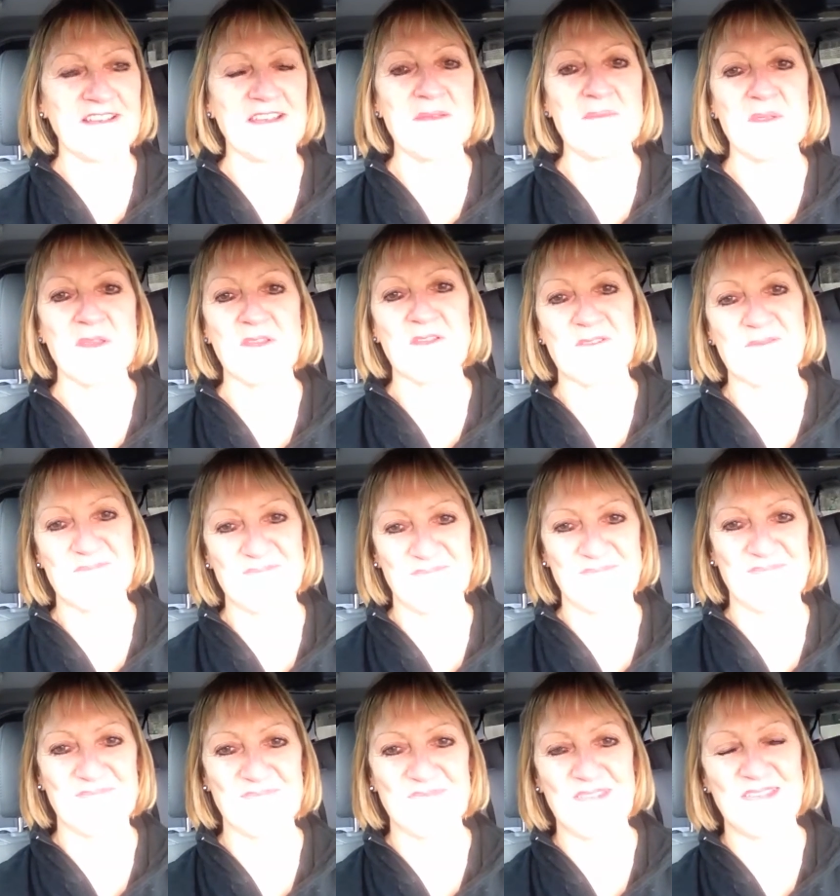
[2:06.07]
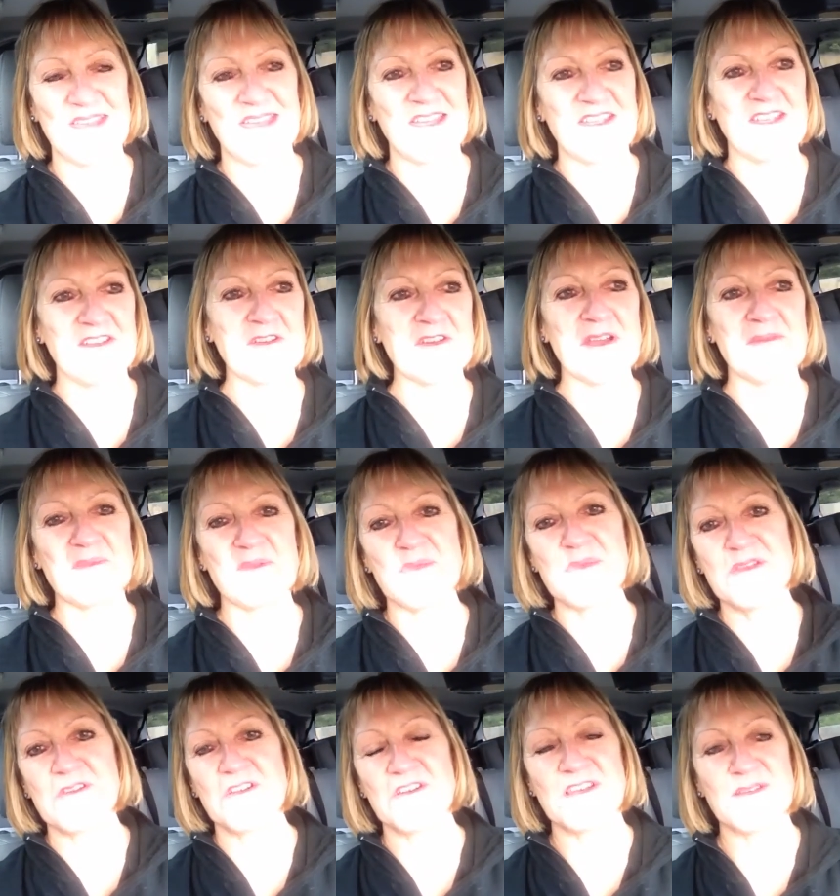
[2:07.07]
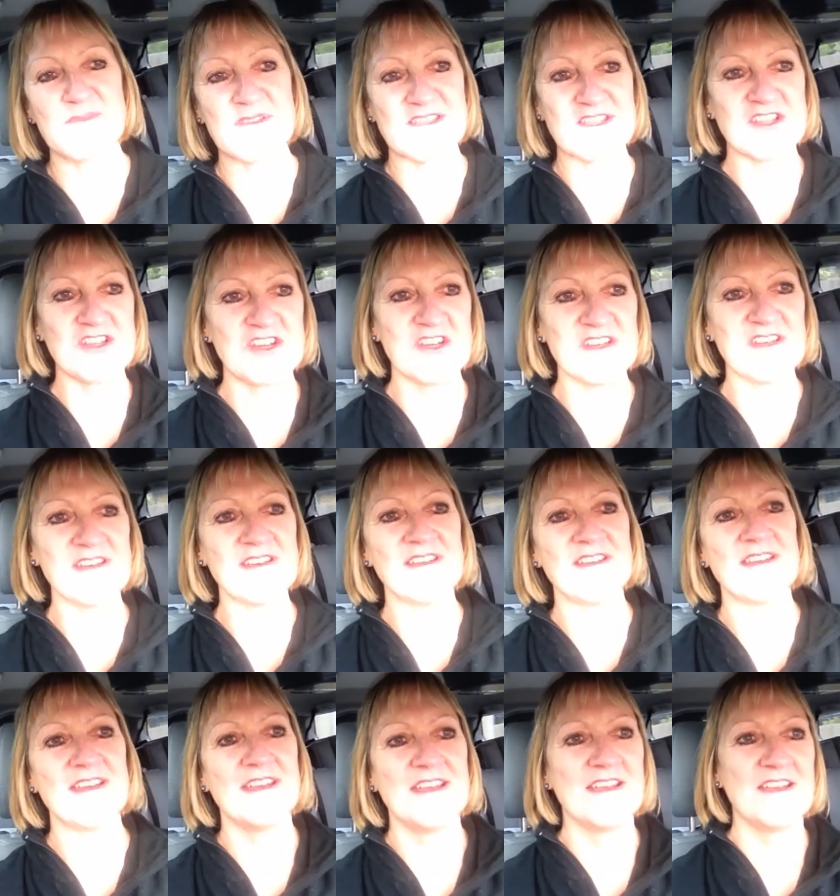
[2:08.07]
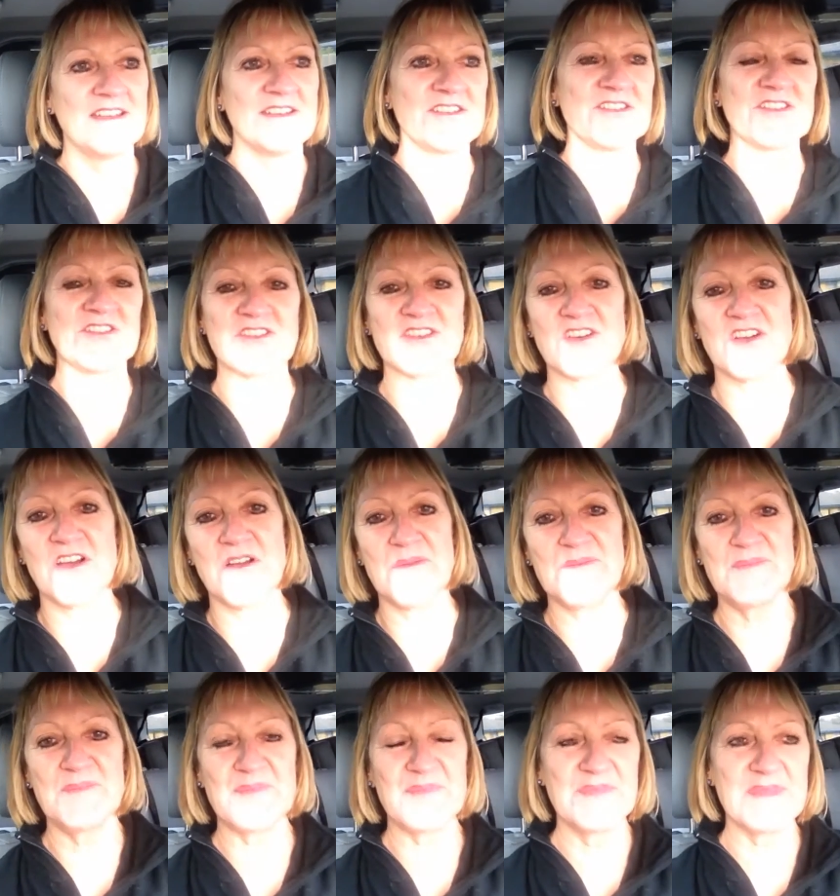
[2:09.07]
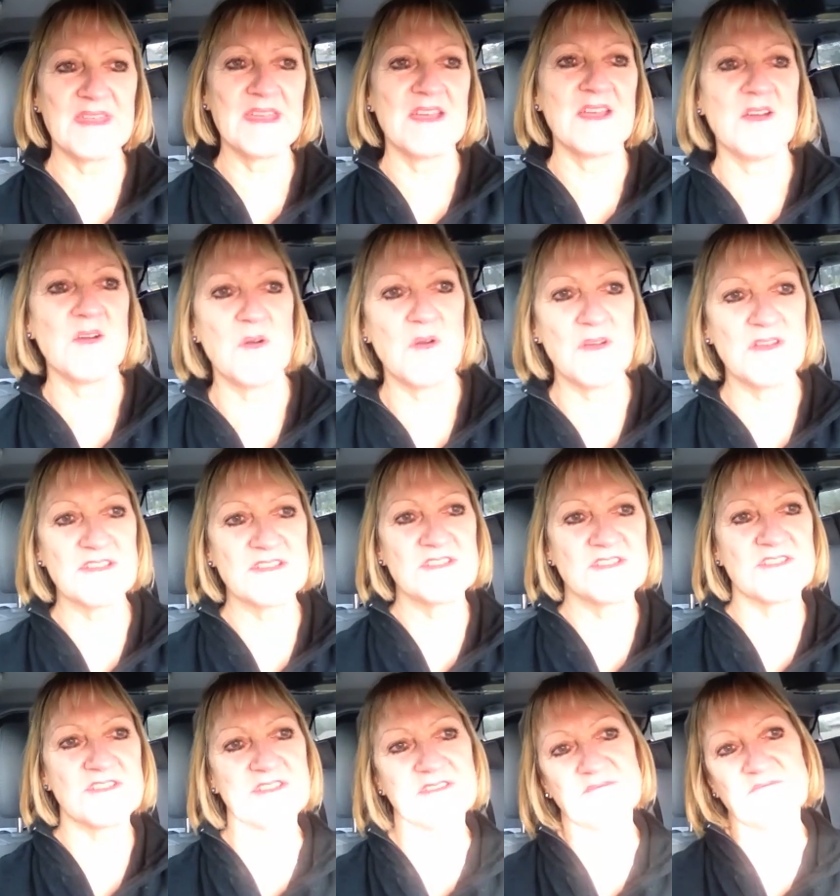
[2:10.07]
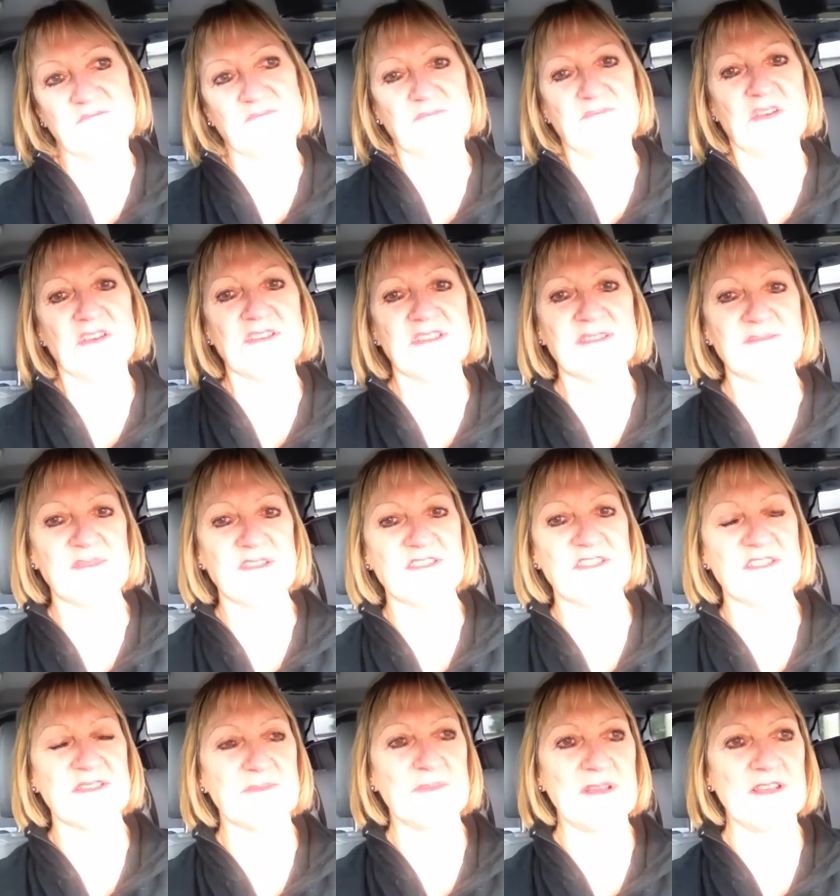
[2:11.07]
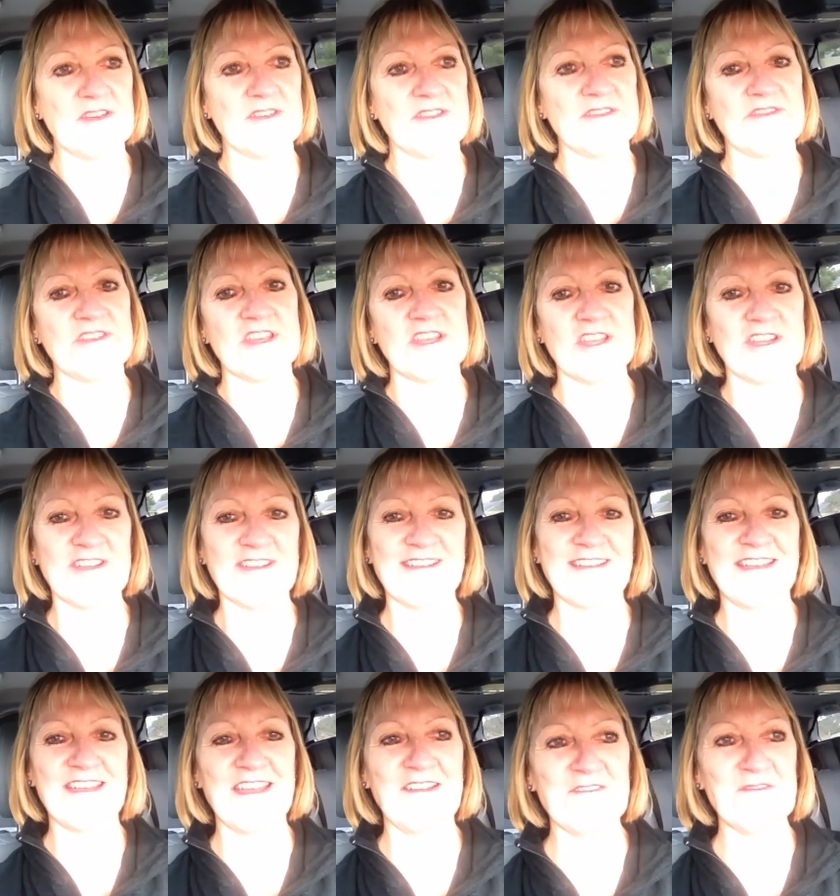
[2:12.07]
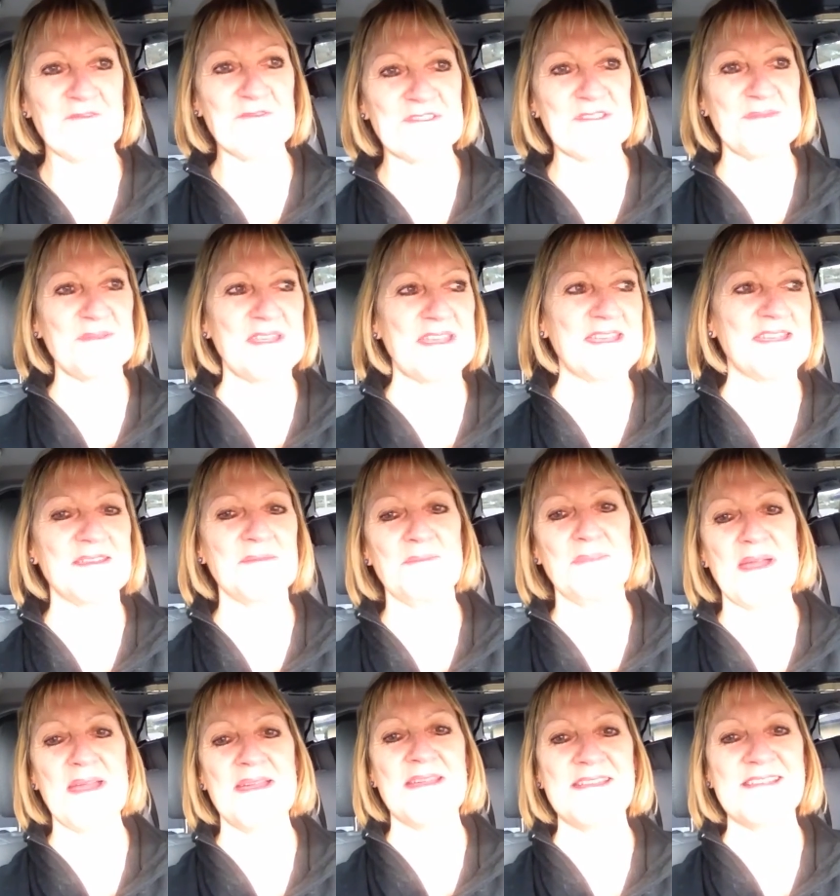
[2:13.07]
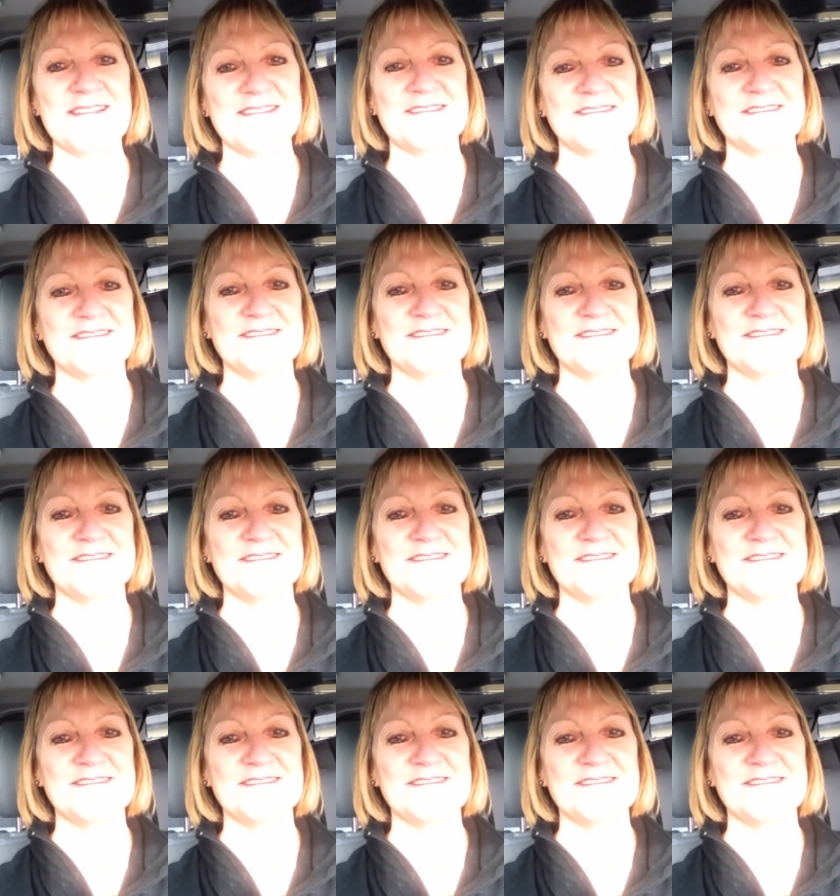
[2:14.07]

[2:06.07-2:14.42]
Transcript: Let me know. Hook up with me on limitsgone.com or else just post a message below the video. Have an awesome day. Bye.